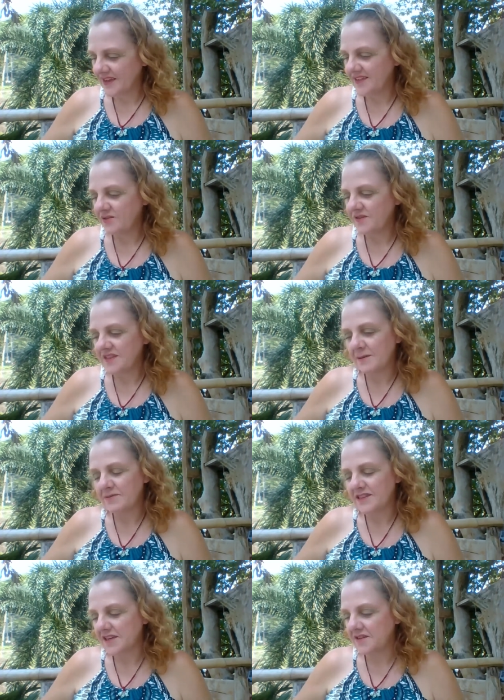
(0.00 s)
So
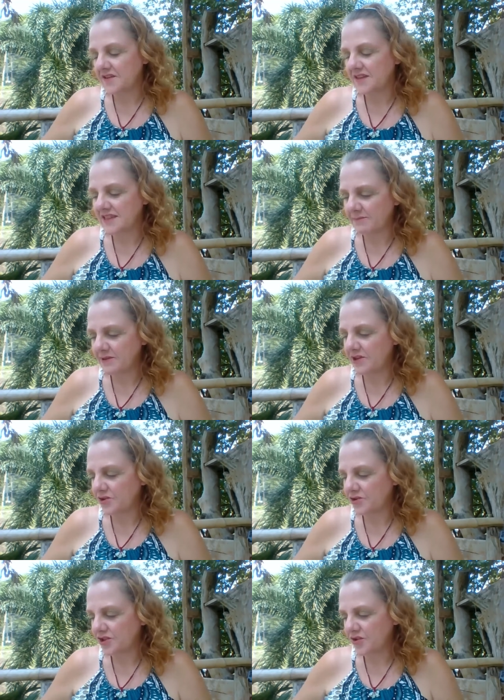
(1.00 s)

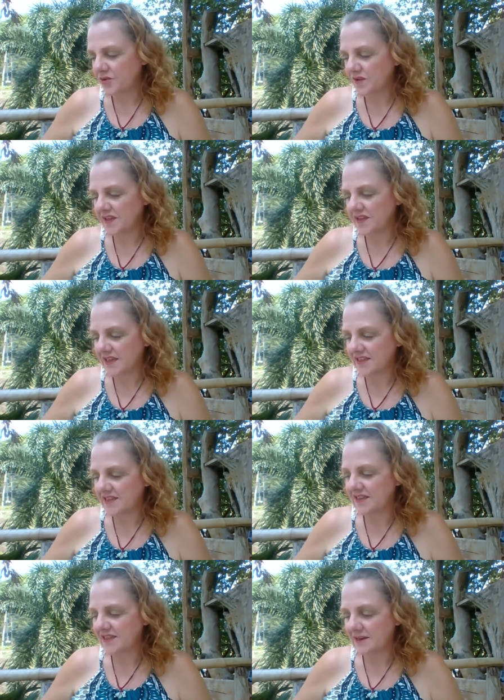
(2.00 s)
sabotaging your
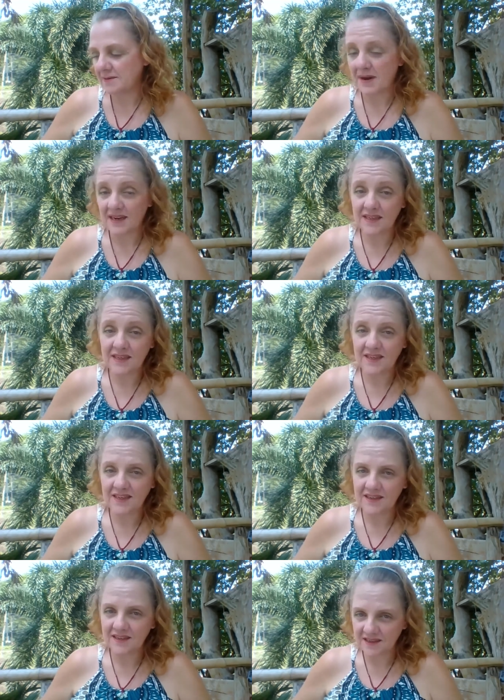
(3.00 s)
success is a master
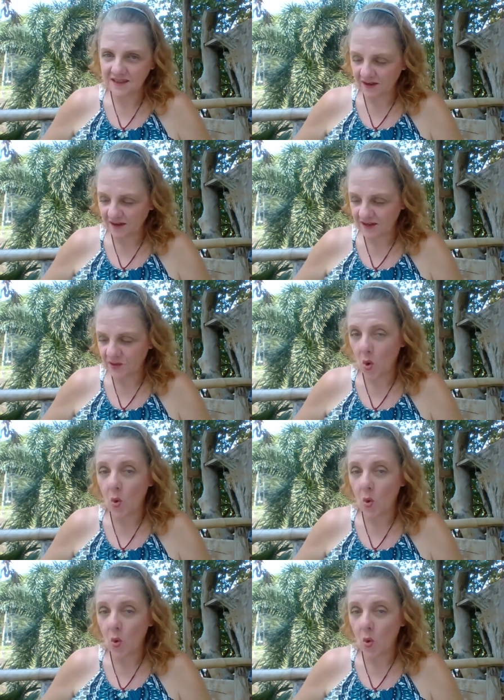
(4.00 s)
in disguise.